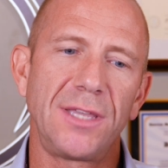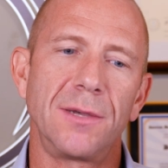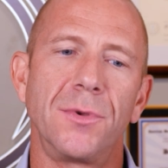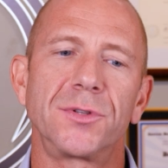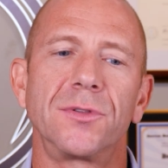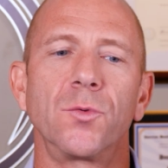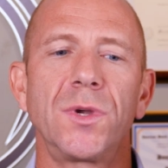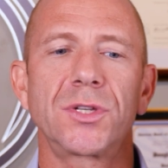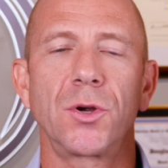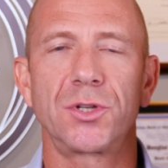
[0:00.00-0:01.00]
that most of the
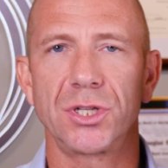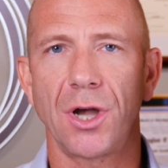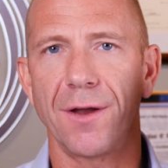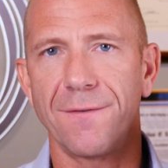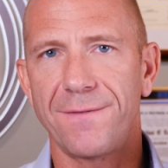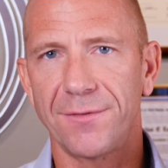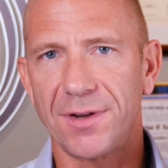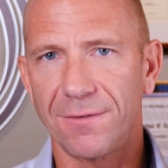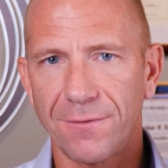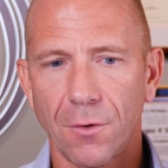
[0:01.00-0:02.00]
research is on
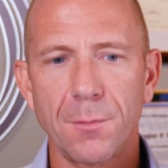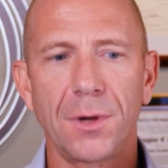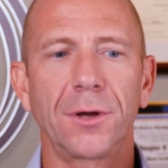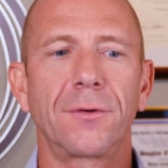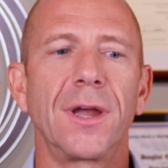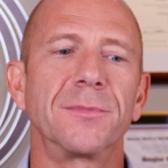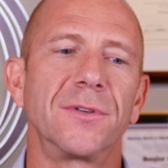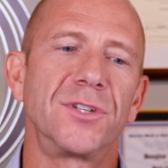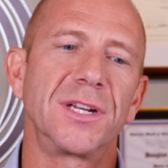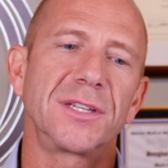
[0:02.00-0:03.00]
54 milligrams of
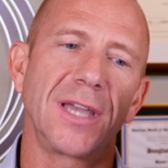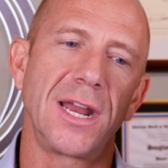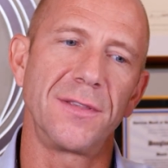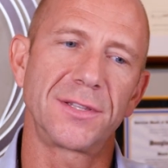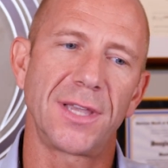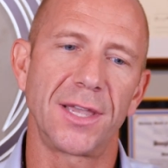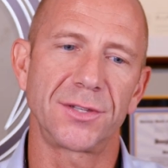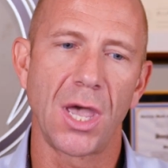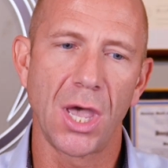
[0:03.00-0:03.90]
genistein and this has